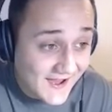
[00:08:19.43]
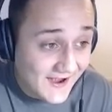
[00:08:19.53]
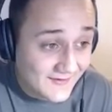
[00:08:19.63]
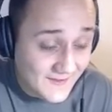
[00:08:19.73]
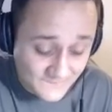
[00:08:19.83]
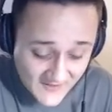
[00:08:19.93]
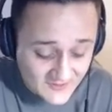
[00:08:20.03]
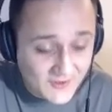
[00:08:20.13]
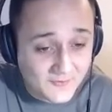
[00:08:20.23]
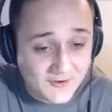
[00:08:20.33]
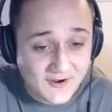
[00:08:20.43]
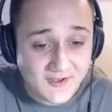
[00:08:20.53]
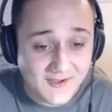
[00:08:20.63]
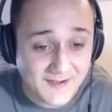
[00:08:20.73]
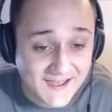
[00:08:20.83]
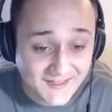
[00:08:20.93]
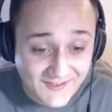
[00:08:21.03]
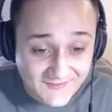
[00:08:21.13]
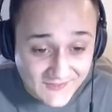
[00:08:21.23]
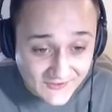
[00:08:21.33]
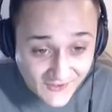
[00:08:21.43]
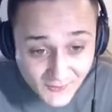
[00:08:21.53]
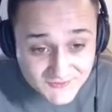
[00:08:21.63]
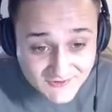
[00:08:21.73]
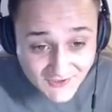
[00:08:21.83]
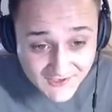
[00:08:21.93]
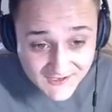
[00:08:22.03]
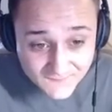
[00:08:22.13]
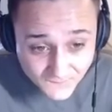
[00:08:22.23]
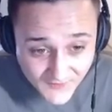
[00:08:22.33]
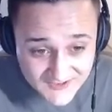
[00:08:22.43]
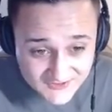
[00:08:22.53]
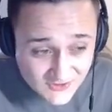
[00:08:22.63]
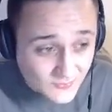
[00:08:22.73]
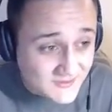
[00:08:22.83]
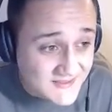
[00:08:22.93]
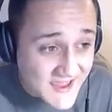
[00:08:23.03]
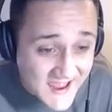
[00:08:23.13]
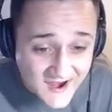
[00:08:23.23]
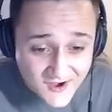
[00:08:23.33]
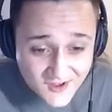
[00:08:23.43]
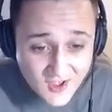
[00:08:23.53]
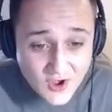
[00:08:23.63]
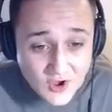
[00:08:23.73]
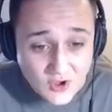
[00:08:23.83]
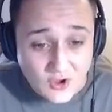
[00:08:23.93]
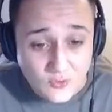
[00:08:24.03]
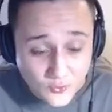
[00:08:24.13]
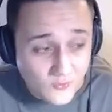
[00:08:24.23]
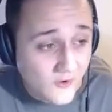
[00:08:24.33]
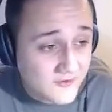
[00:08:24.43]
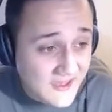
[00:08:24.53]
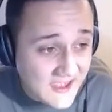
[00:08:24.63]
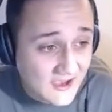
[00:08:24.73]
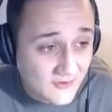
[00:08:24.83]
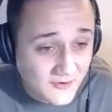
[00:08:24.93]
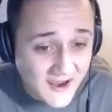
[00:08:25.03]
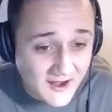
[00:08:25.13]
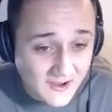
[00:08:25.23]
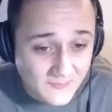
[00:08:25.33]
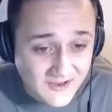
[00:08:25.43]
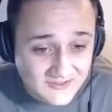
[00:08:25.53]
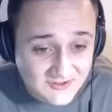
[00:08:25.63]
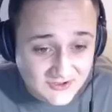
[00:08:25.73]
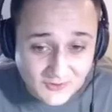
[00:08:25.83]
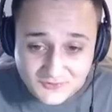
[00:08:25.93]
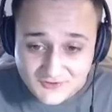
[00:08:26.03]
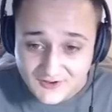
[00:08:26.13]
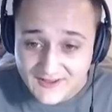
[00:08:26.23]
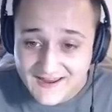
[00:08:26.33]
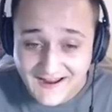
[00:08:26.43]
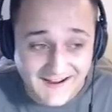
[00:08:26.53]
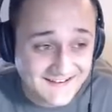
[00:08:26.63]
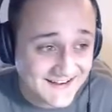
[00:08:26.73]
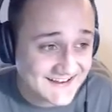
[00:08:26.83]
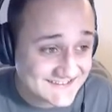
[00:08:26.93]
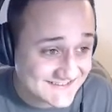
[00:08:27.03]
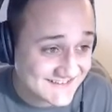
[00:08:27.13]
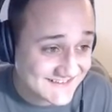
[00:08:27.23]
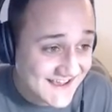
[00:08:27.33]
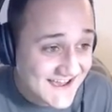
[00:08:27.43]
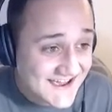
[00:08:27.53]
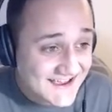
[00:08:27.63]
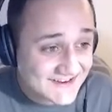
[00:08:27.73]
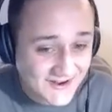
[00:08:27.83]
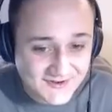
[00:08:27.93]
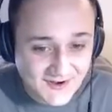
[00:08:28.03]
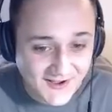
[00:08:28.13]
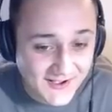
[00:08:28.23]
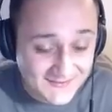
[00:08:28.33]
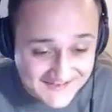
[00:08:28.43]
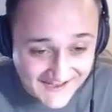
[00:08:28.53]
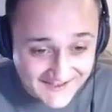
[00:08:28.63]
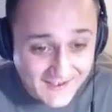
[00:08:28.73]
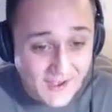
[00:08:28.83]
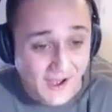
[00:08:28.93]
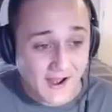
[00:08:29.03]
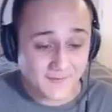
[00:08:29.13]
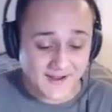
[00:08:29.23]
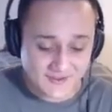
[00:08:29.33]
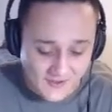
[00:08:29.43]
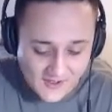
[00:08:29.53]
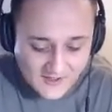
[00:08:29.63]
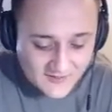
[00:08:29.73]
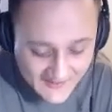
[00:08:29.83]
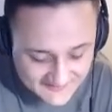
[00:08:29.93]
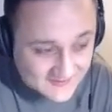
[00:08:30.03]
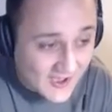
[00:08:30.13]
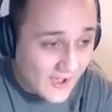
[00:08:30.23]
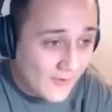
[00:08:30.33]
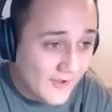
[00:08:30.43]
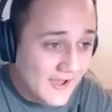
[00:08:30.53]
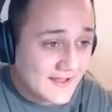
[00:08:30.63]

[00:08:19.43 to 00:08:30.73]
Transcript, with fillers: All right, fellow girl. All right, look at the ghost looking fresh, dude, with the hair. Ooh, okay, all right. We got the ghost girl. She's good girl. Okay. All right, yeah, let's go